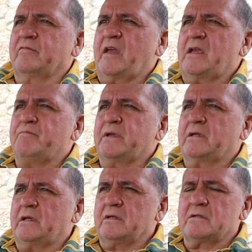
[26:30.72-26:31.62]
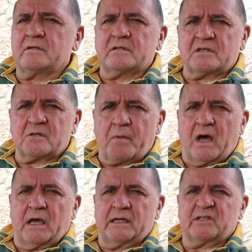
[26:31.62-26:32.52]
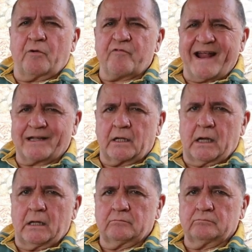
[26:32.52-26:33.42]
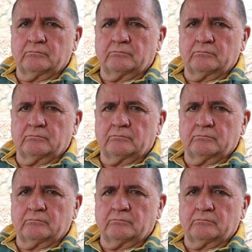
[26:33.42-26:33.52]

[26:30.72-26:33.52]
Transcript: they begin to despise rancor.